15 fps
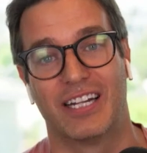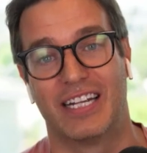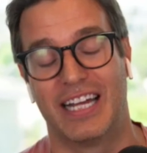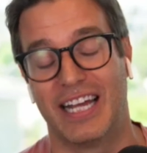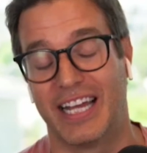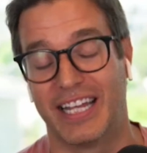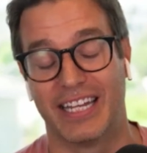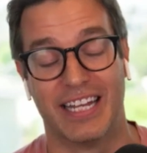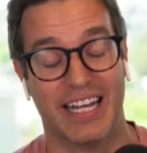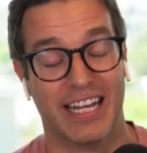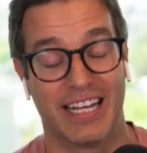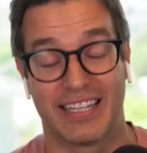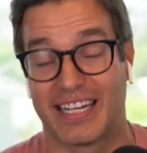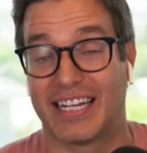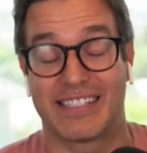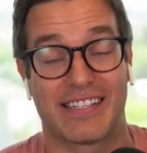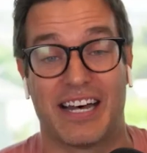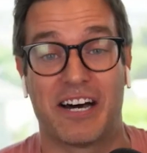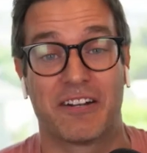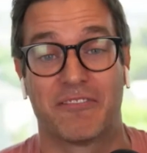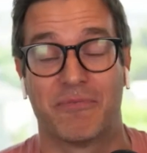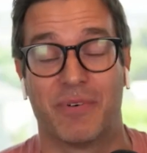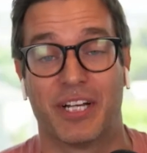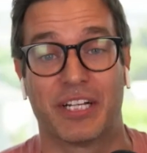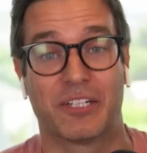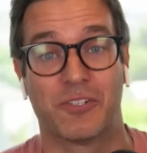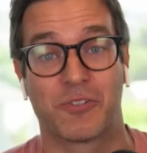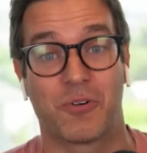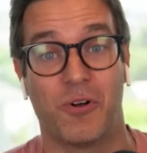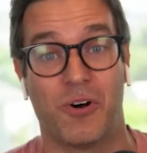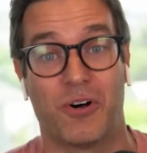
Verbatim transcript: And that's out of my control.